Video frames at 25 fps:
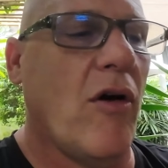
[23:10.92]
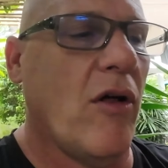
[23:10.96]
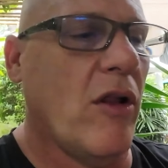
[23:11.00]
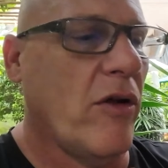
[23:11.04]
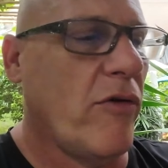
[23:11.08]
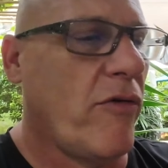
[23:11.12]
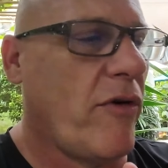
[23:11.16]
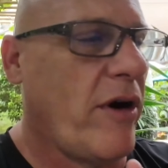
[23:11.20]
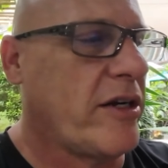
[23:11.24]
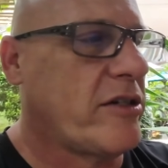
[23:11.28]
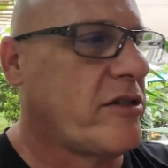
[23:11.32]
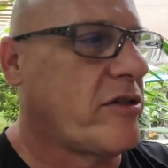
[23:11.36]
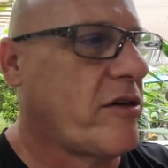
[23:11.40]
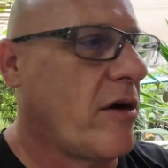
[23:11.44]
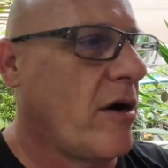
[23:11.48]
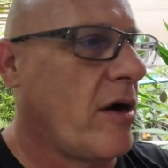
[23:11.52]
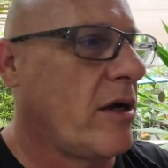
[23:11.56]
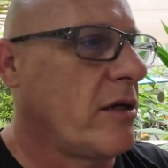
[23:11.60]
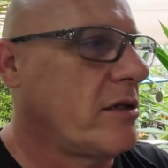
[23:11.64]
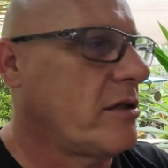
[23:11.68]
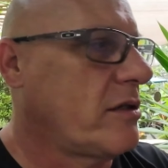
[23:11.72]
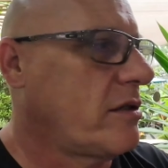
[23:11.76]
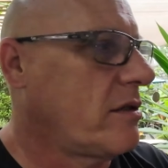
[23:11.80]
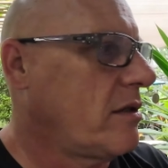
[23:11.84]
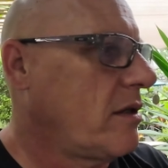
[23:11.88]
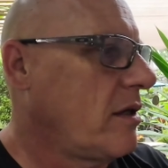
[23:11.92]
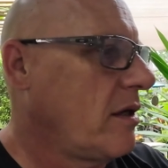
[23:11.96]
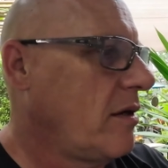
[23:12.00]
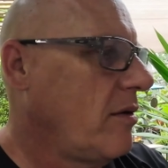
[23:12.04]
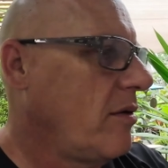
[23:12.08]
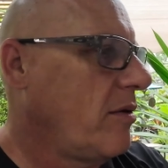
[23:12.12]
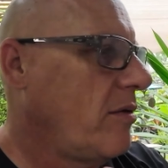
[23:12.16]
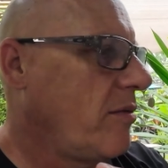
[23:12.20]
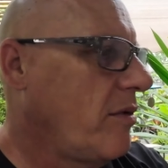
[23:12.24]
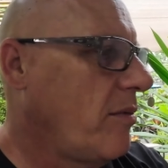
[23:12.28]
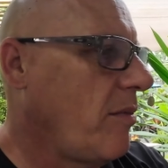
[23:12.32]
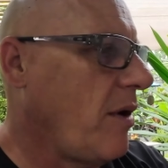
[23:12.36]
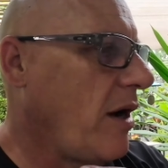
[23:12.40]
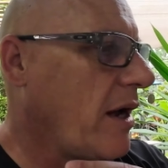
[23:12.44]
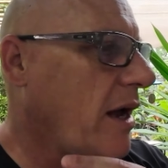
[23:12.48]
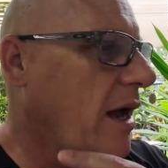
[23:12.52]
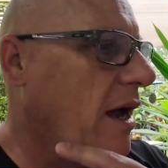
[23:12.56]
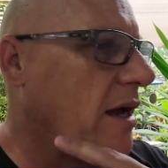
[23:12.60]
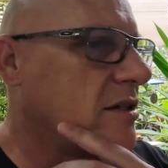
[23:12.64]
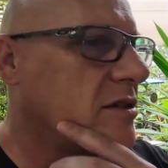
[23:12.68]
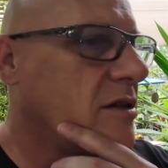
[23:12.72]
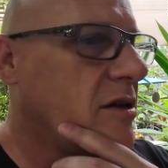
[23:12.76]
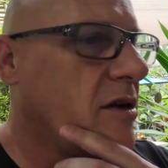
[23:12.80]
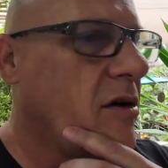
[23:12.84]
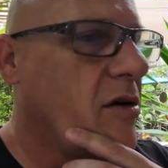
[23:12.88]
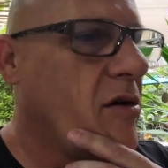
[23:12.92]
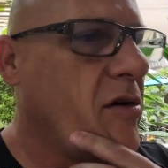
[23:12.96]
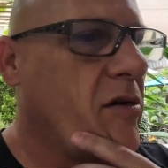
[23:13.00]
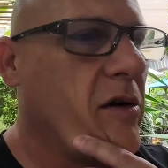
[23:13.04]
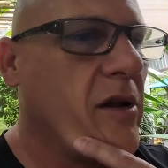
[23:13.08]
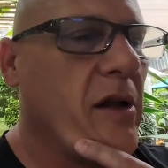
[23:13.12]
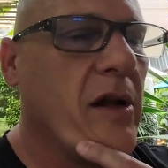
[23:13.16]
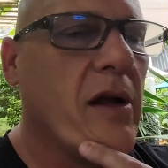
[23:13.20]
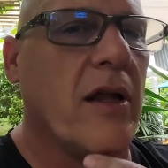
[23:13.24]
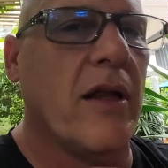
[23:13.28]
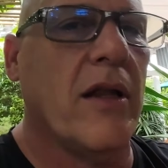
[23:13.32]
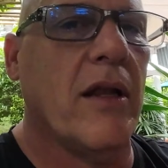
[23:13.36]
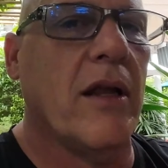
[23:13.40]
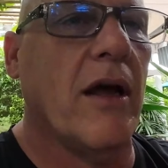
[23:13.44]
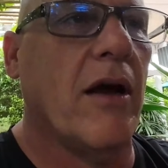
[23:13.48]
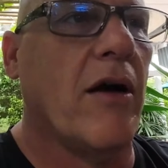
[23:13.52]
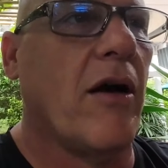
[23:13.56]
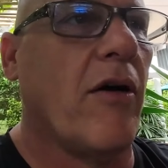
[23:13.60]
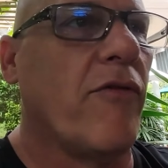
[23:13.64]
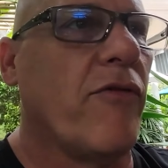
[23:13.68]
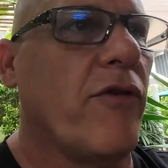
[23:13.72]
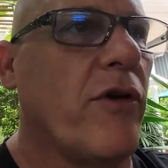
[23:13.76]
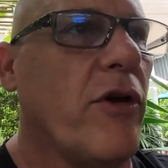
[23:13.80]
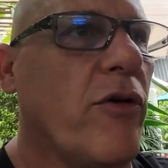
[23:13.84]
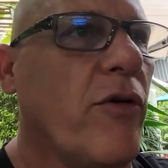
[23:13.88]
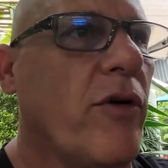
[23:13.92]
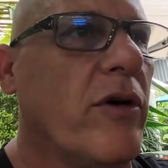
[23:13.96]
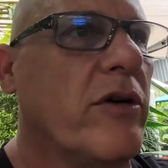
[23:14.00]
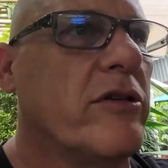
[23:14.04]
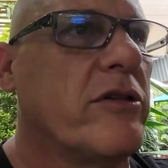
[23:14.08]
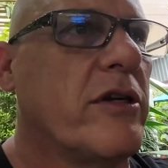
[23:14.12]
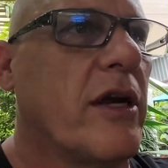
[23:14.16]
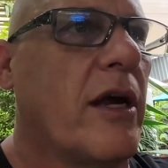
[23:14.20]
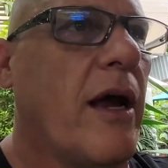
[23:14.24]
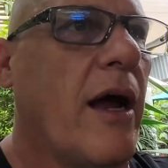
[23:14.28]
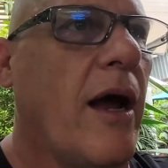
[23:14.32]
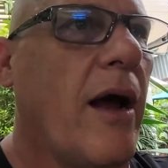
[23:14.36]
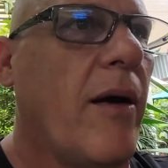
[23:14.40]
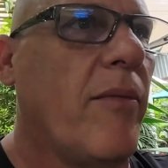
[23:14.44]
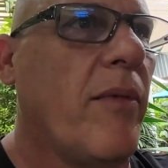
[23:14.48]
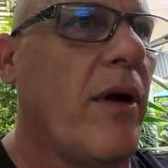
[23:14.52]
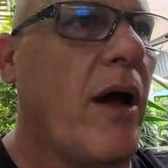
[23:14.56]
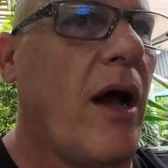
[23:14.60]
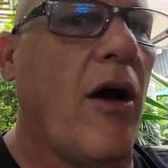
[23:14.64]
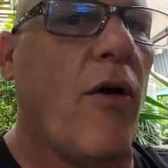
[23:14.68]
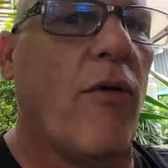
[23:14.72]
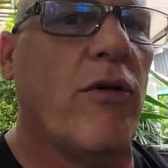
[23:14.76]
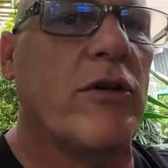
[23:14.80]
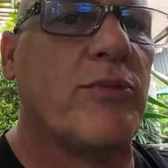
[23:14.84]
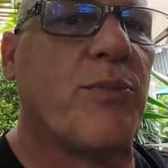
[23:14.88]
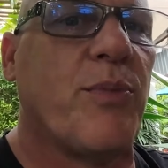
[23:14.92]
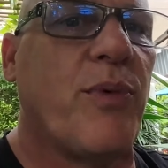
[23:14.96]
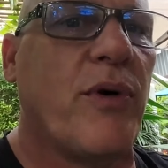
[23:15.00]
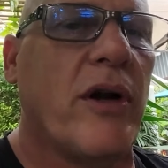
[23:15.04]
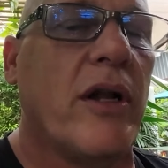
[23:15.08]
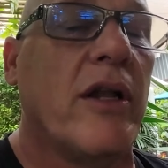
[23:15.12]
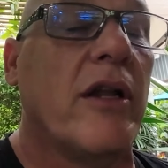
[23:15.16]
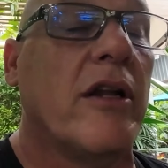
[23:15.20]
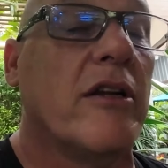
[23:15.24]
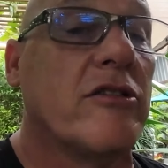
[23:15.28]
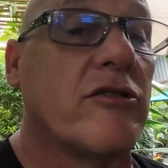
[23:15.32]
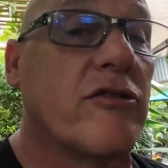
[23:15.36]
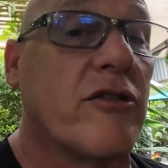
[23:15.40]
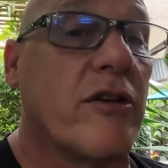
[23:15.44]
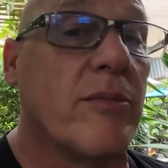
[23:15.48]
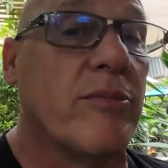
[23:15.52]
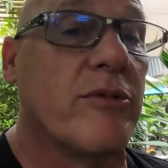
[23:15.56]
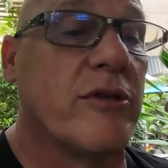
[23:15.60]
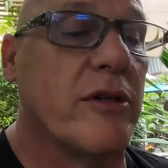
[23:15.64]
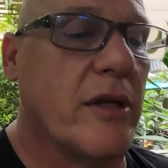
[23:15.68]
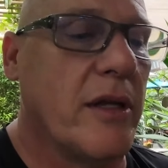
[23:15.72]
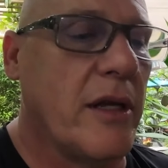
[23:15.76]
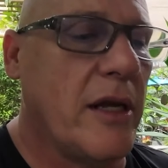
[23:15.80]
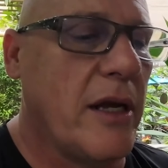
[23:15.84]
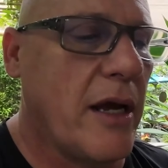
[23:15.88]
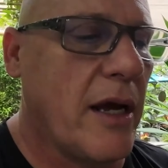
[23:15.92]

all the restaurants, my guys know and the, the, our viewers, uh, I always put in the description the,